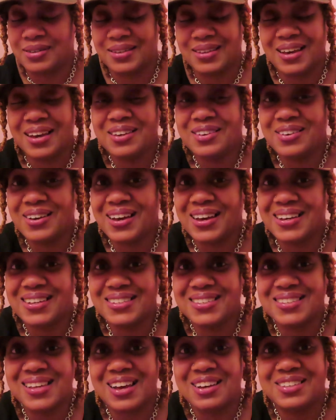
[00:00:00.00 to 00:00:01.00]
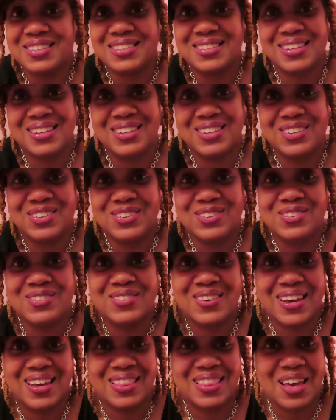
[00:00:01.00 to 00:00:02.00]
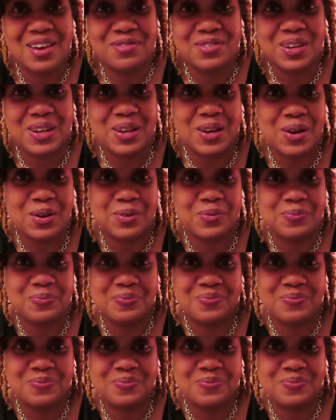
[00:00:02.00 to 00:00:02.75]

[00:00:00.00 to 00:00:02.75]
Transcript: yeah, you guys, I'll see you in that video.